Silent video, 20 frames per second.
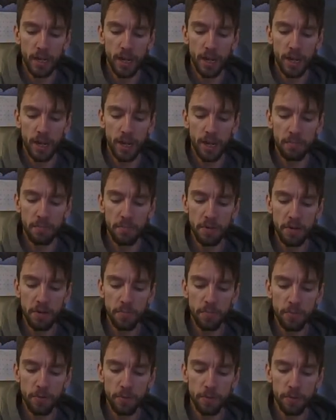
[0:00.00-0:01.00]
And
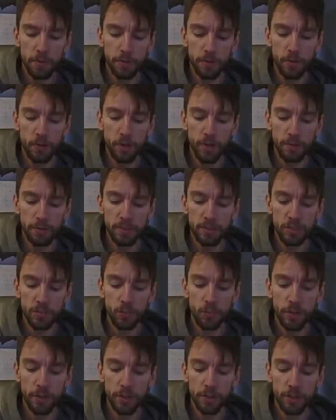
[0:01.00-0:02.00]
medium grit's
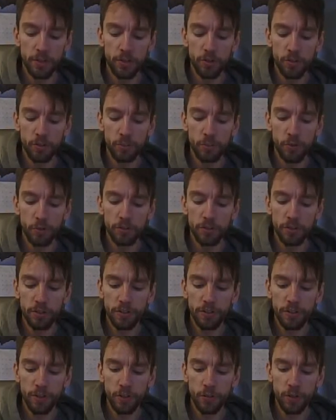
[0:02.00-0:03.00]
where you do most
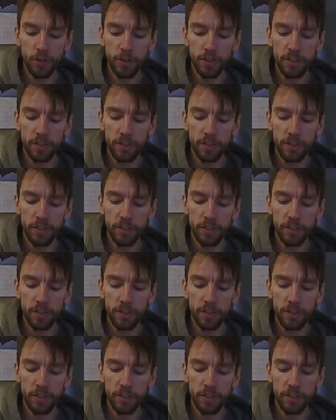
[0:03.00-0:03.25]
of your work,